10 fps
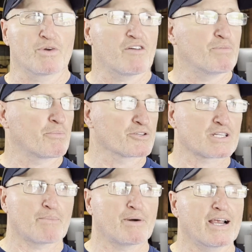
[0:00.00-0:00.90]
We have people
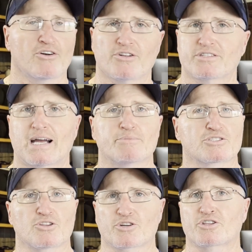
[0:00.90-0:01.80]
stop by here all the time just
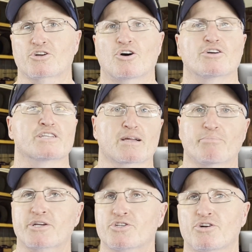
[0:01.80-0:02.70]
to look at the car and take a
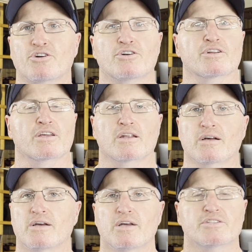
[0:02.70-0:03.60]
picture, to get
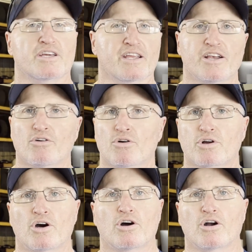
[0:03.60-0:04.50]
a hero
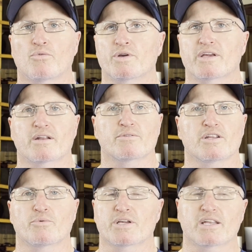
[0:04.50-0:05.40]
card. We get
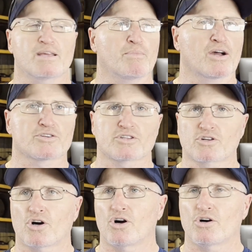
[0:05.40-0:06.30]
emails and
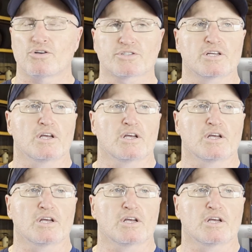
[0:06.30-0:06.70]
calls.